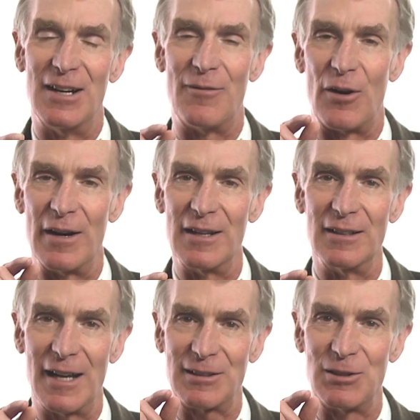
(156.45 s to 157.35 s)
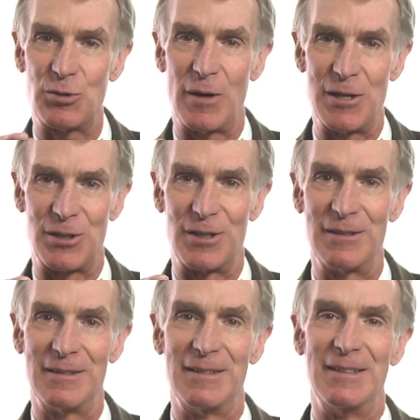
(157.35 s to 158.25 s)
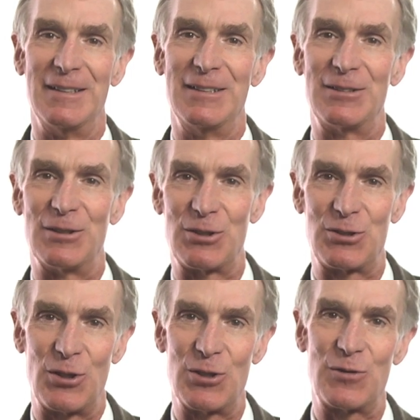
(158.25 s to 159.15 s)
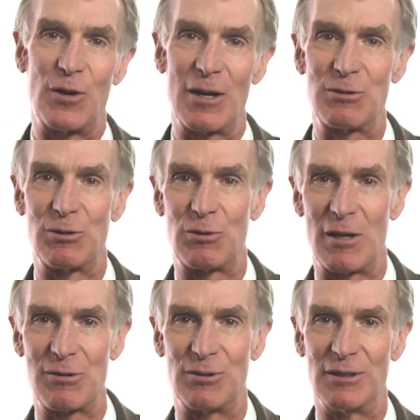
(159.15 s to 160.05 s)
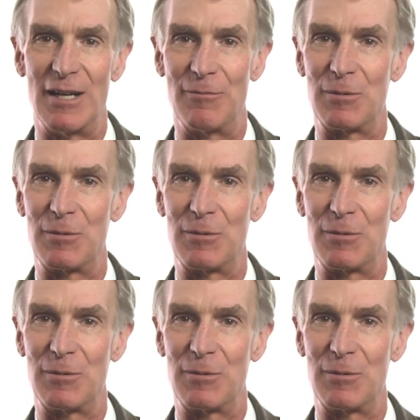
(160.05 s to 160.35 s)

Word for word: of our intellect and treasure to the search for extraterrestrial life,